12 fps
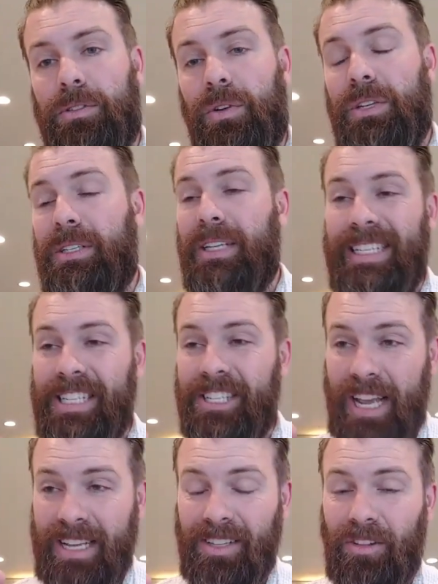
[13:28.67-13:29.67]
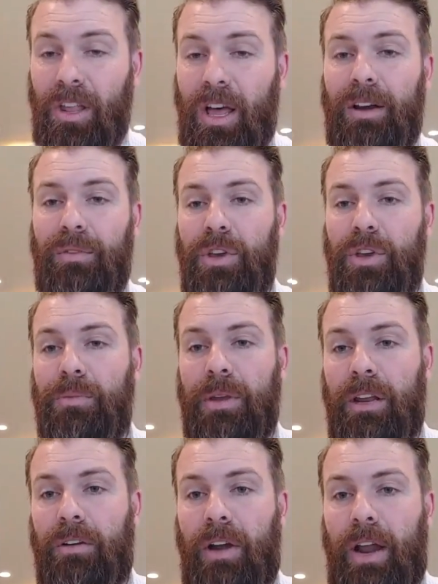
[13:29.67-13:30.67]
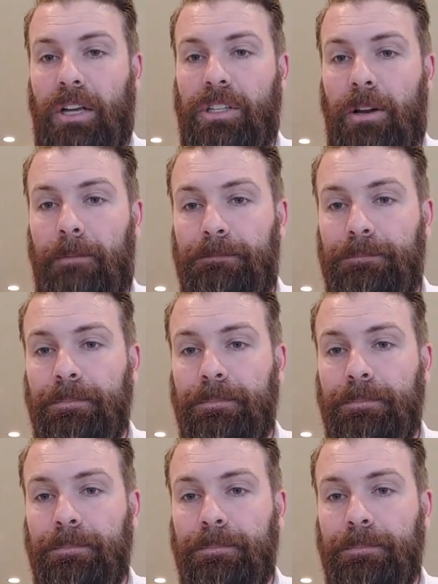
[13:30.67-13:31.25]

So it, it just takes a lot of human interaction.